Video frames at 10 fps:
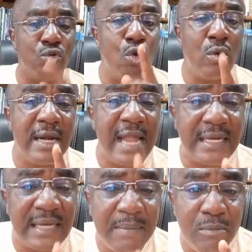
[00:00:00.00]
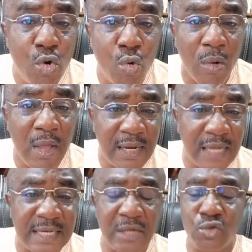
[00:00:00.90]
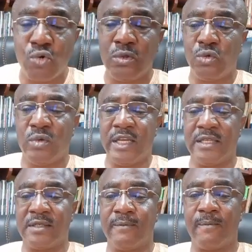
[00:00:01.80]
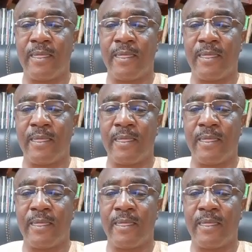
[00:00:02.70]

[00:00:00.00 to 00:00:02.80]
Don't let them know that I told you this.